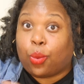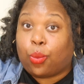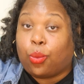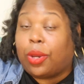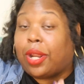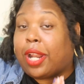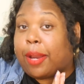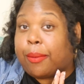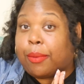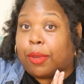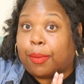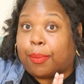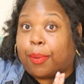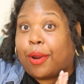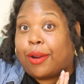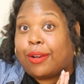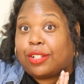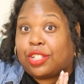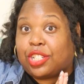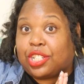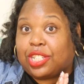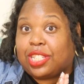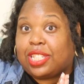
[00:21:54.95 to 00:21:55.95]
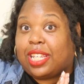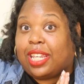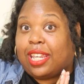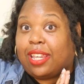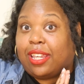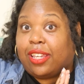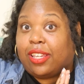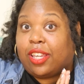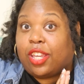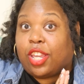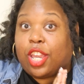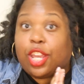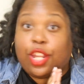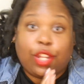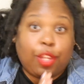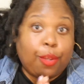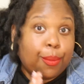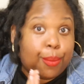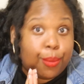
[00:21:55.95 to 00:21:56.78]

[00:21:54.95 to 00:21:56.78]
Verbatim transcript: will I be purchasing any